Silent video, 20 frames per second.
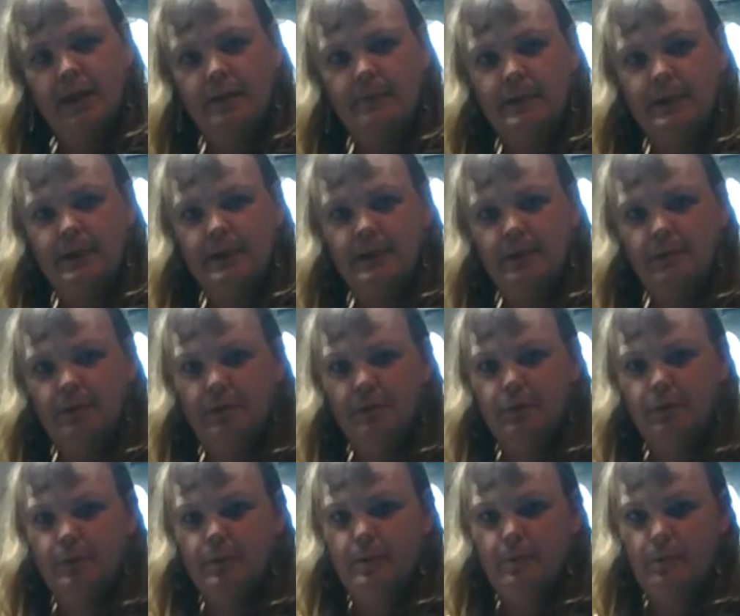I'll be out on the road a
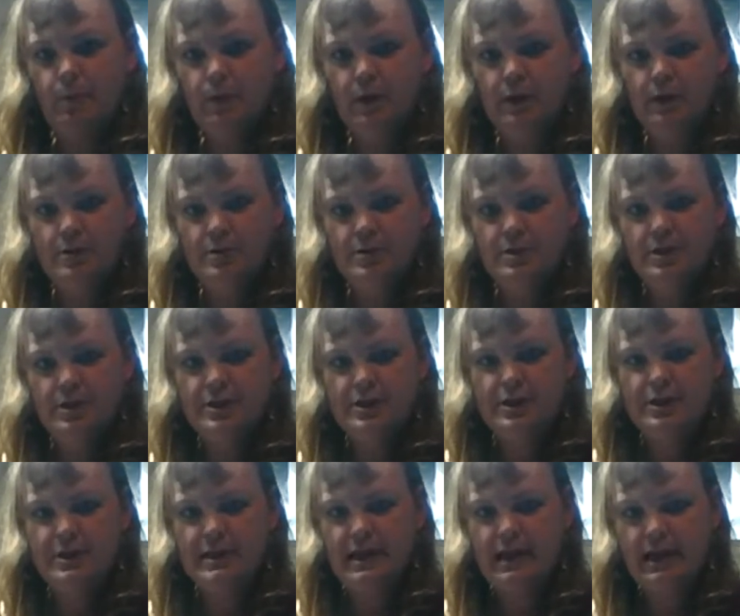little bit more. So as you
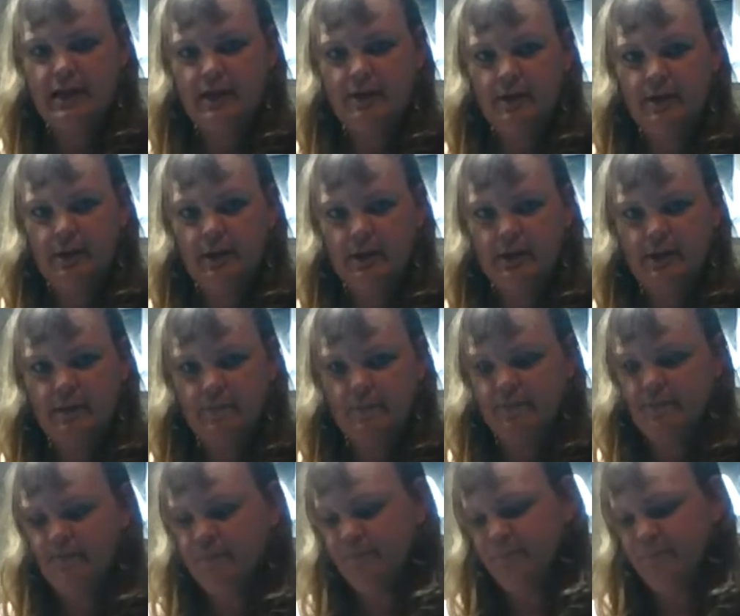can tell,